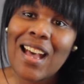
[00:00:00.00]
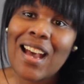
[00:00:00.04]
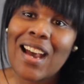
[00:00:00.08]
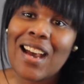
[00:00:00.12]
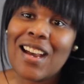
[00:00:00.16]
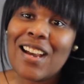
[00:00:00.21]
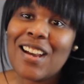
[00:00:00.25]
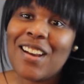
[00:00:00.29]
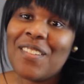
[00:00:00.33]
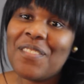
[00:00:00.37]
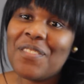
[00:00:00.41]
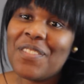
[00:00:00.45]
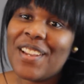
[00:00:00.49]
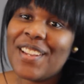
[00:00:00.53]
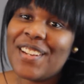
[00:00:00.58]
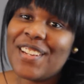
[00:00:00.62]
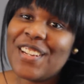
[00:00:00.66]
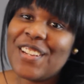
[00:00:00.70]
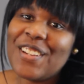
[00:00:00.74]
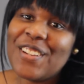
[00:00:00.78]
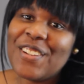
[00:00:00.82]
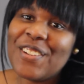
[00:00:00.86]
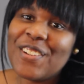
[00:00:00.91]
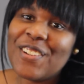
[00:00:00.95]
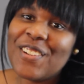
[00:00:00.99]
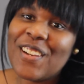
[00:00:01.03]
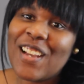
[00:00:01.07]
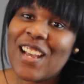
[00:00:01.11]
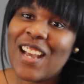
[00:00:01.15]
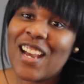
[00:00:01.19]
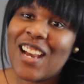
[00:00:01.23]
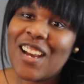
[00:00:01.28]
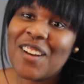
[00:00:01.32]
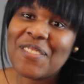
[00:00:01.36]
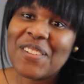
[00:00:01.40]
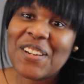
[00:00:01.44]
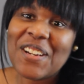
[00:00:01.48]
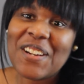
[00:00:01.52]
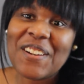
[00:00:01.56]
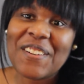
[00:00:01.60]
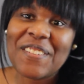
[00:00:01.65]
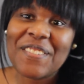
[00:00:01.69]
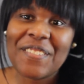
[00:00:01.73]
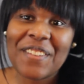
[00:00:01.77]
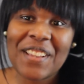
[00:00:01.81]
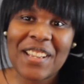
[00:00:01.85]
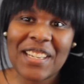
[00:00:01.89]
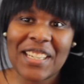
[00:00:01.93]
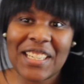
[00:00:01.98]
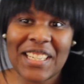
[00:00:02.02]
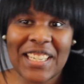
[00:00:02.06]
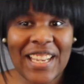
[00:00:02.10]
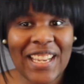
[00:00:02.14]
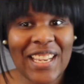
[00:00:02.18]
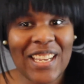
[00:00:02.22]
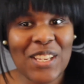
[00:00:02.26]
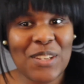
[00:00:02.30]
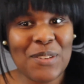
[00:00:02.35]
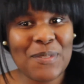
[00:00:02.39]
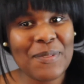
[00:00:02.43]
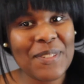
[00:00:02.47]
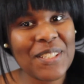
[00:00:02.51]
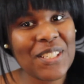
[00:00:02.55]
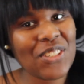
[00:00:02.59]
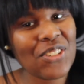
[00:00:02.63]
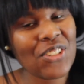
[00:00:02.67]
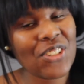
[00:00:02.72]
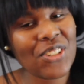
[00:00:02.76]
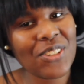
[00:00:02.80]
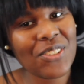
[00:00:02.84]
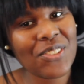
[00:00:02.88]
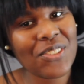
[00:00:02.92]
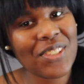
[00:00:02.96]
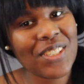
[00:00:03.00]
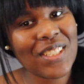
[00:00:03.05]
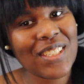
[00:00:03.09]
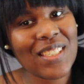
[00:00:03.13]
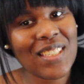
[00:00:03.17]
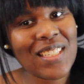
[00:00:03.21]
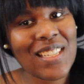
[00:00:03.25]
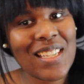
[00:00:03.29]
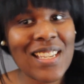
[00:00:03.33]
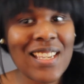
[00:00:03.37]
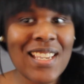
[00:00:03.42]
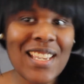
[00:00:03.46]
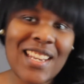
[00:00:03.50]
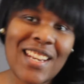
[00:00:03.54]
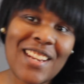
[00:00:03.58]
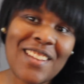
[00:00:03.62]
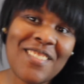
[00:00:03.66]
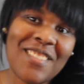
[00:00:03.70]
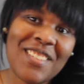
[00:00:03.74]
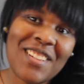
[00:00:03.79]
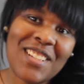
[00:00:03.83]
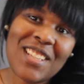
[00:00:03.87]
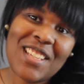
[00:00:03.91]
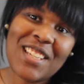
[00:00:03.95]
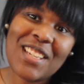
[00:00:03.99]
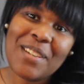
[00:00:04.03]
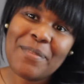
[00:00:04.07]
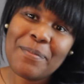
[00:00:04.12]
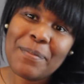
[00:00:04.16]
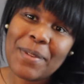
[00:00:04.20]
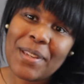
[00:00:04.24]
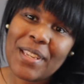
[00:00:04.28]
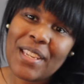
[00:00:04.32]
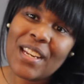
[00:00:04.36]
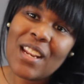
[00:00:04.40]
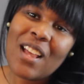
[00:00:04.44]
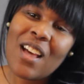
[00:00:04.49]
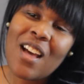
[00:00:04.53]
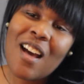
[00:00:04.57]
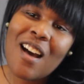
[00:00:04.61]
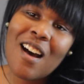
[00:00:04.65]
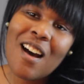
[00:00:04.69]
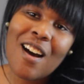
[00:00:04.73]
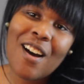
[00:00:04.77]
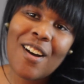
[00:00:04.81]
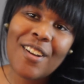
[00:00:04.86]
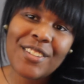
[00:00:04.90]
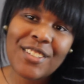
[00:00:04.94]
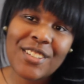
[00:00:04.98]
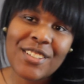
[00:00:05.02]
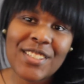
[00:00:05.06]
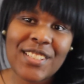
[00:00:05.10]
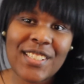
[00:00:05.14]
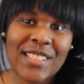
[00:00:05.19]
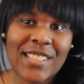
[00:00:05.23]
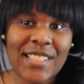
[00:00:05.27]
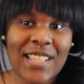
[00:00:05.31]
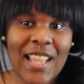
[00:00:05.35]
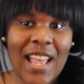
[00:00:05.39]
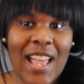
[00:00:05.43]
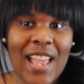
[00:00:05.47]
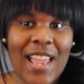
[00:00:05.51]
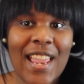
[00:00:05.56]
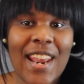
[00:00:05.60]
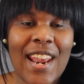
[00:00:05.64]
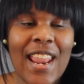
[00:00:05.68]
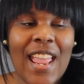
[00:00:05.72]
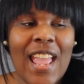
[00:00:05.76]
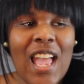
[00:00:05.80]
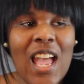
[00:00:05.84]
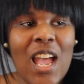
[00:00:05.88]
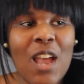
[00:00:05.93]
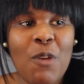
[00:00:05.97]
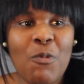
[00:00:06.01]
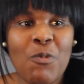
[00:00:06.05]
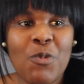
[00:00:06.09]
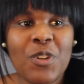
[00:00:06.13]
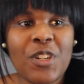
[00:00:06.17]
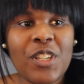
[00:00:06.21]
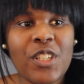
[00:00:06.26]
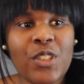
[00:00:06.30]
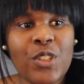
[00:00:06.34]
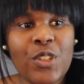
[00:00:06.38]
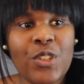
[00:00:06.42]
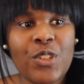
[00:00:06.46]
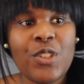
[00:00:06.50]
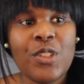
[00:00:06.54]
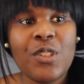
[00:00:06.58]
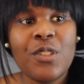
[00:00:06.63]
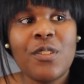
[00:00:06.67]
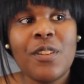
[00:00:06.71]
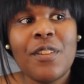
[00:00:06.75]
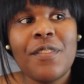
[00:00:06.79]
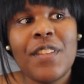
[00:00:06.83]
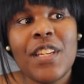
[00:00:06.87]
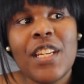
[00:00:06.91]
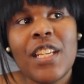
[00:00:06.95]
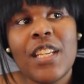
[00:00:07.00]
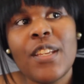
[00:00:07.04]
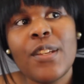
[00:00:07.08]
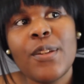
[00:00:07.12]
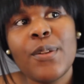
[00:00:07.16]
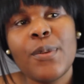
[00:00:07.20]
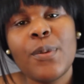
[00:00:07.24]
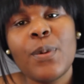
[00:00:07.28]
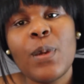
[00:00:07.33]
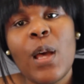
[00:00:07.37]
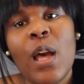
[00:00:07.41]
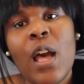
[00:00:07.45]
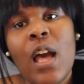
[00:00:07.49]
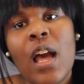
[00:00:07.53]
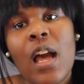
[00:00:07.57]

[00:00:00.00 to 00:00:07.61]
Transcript: I know I'm all fun and games and jokes and everything, but all jokes aside, I wanted to do a video.